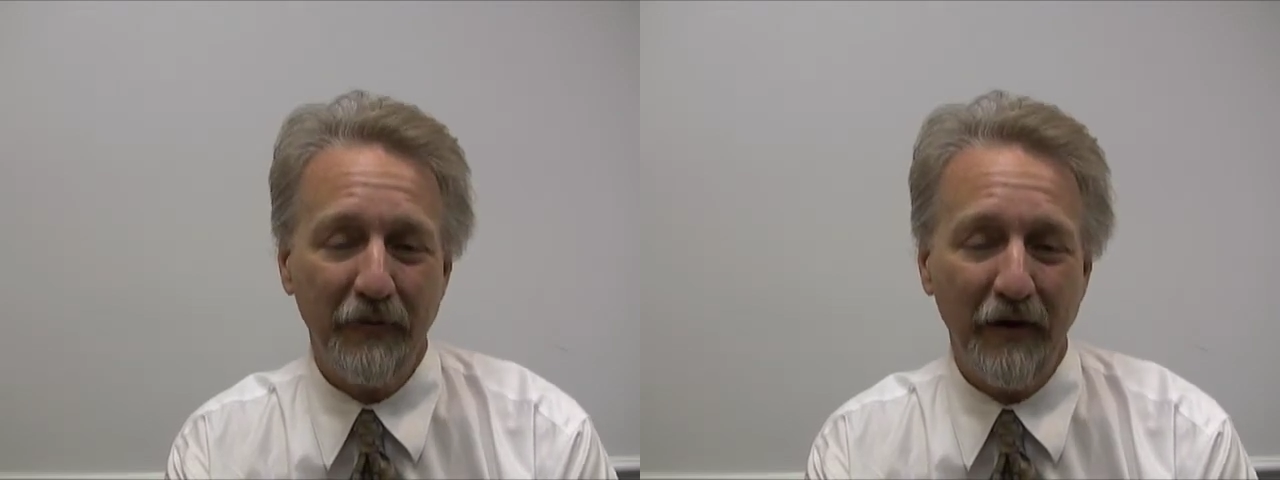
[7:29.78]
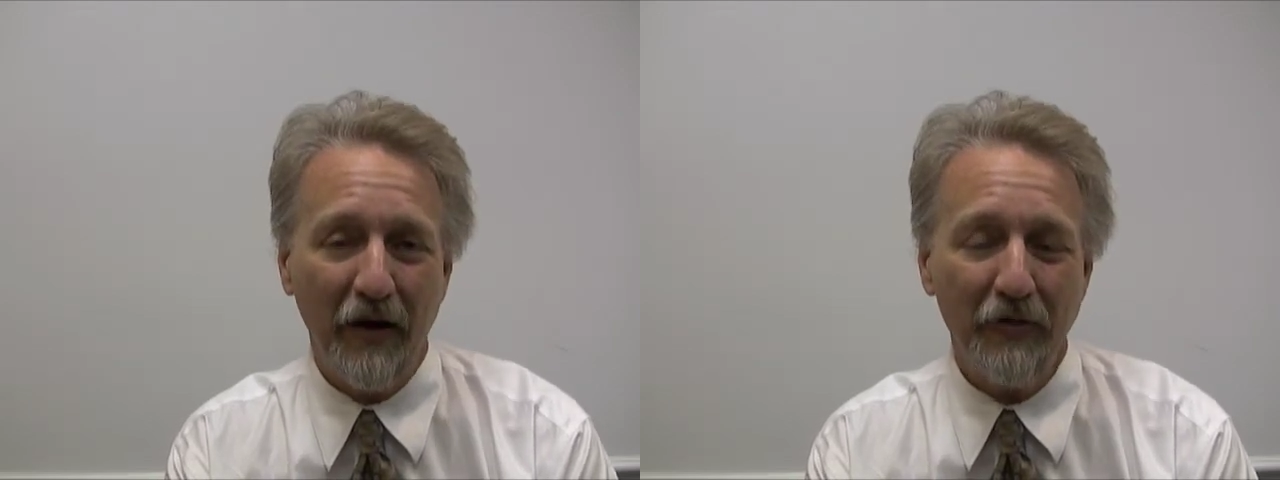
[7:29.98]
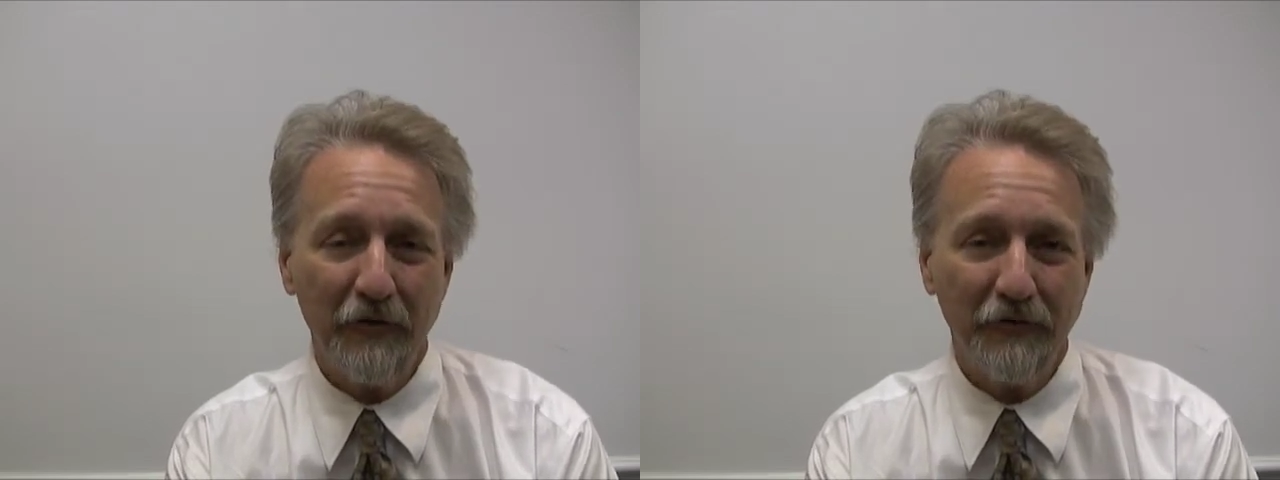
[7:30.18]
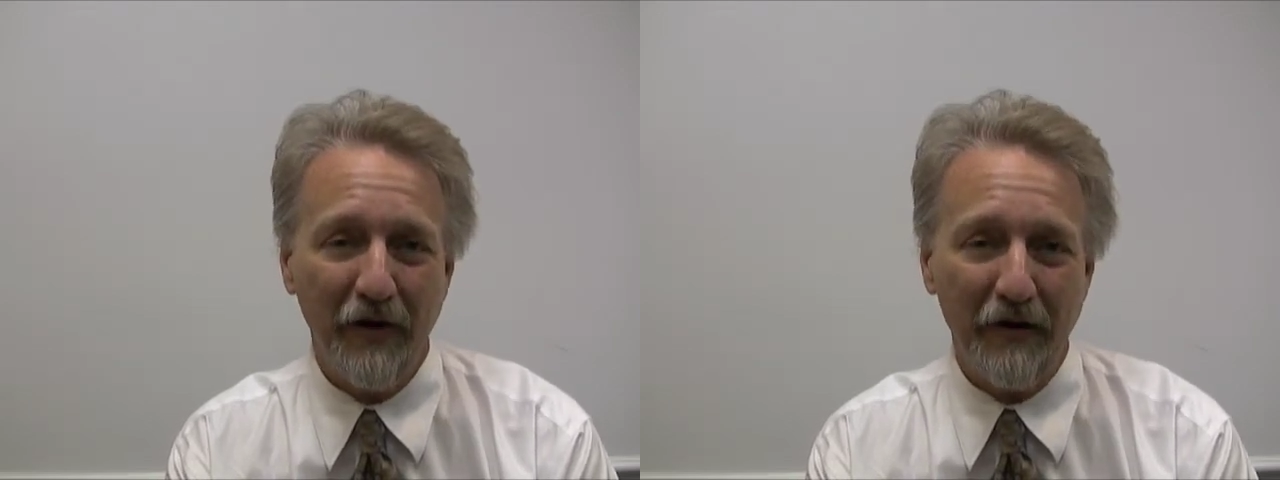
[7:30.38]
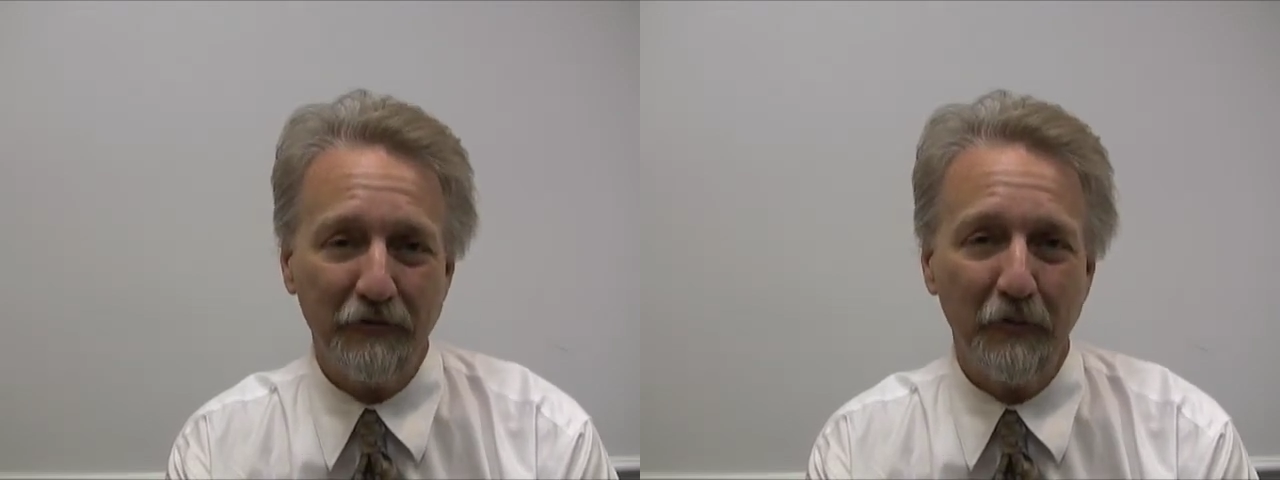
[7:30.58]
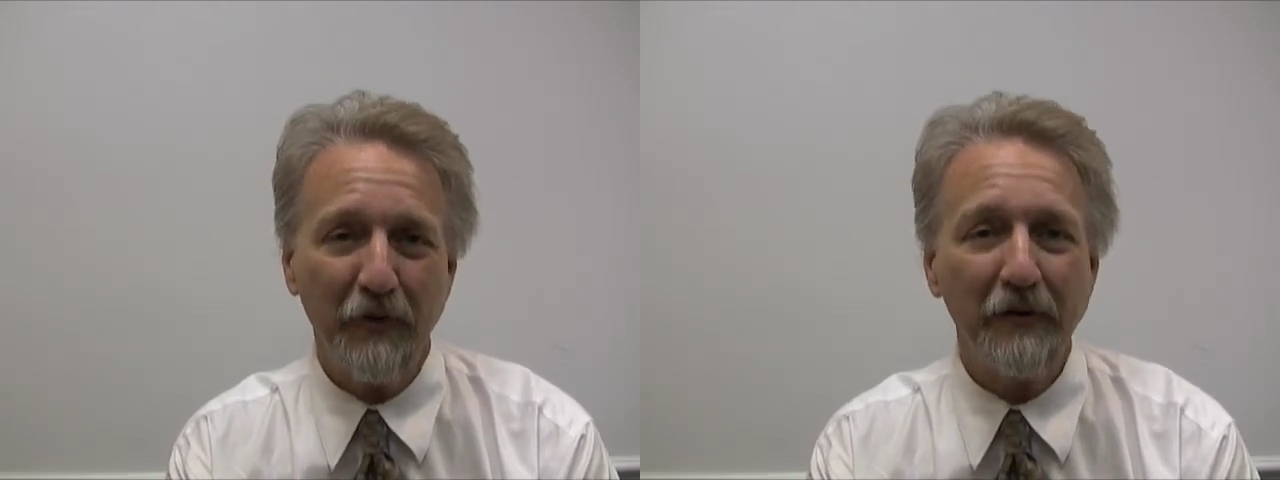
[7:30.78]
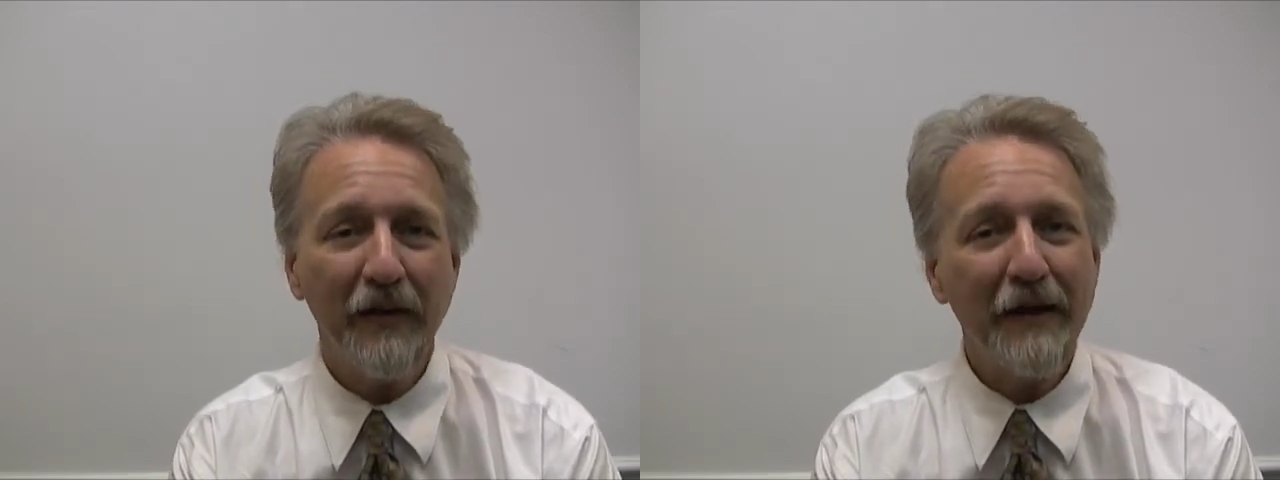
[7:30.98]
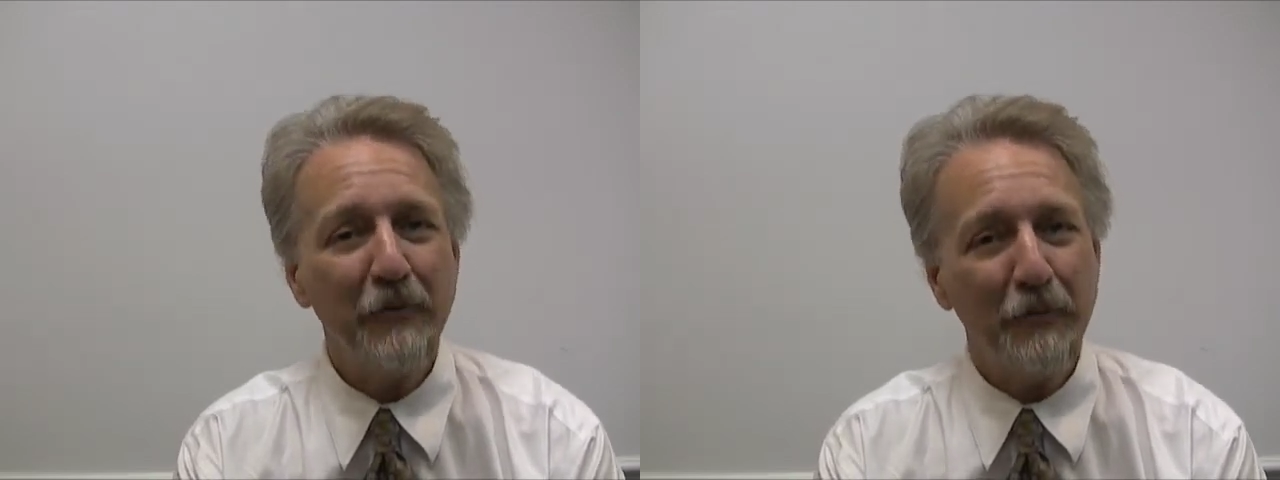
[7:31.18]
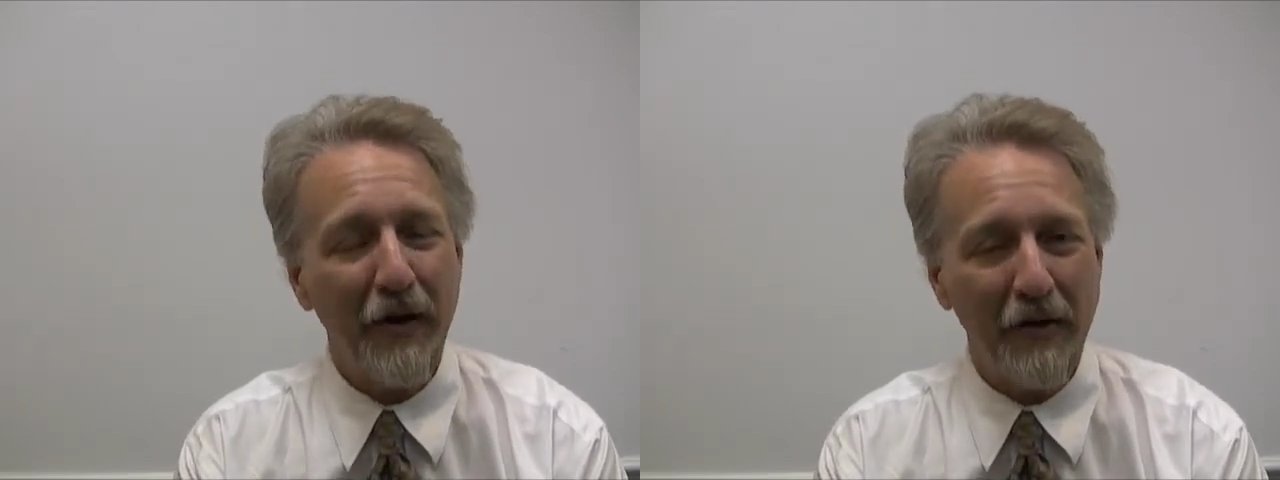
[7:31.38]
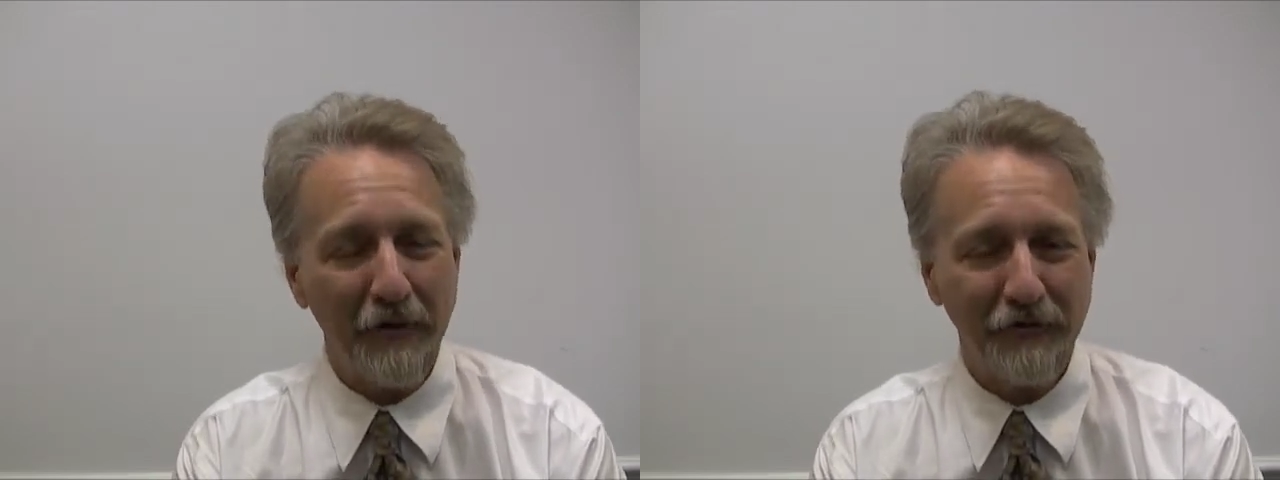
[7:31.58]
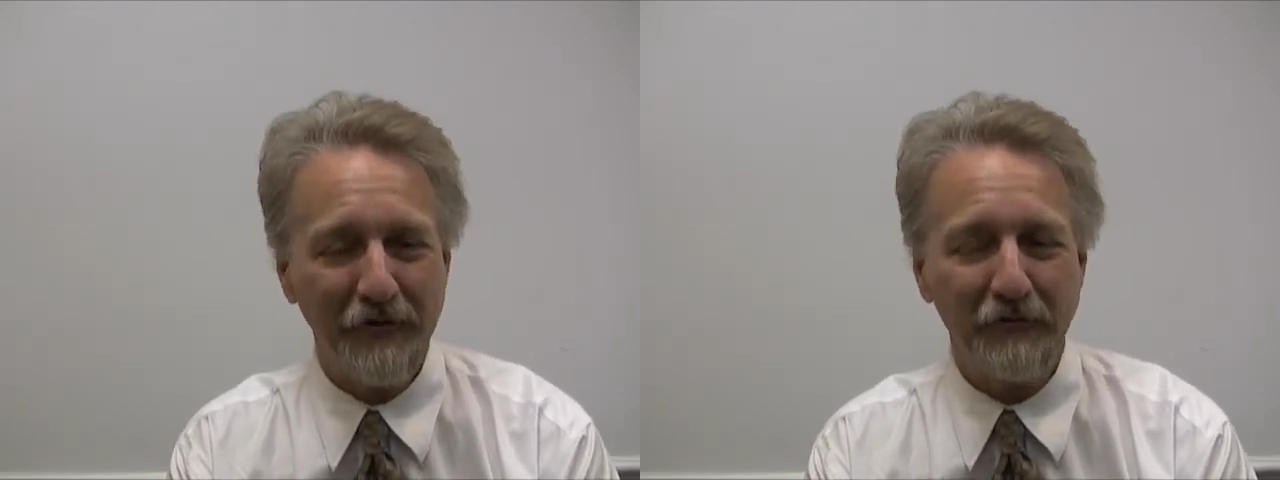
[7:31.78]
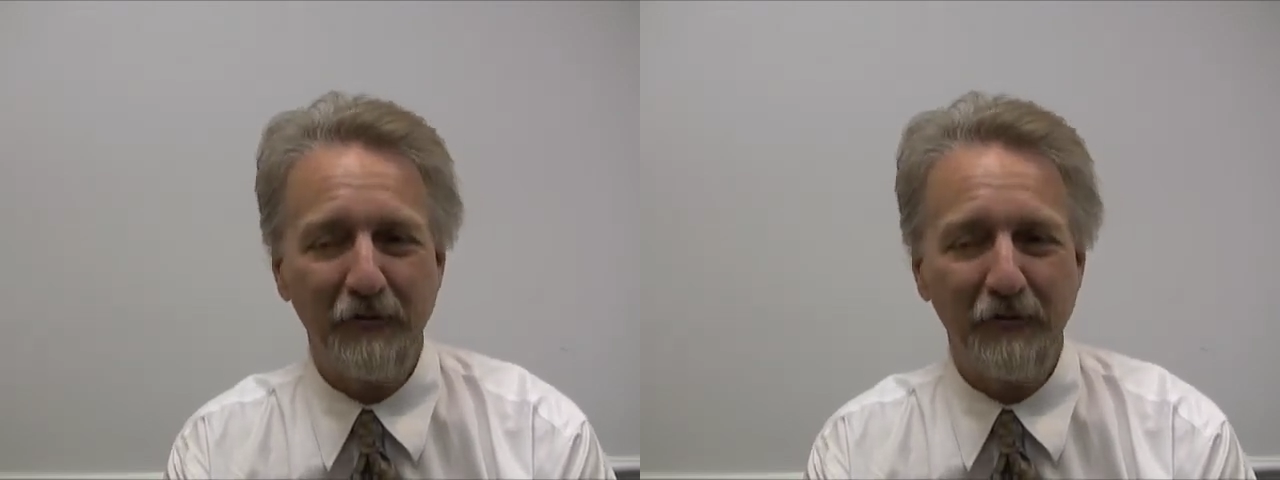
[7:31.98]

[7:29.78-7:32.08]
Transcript: the other side, from the labor policy,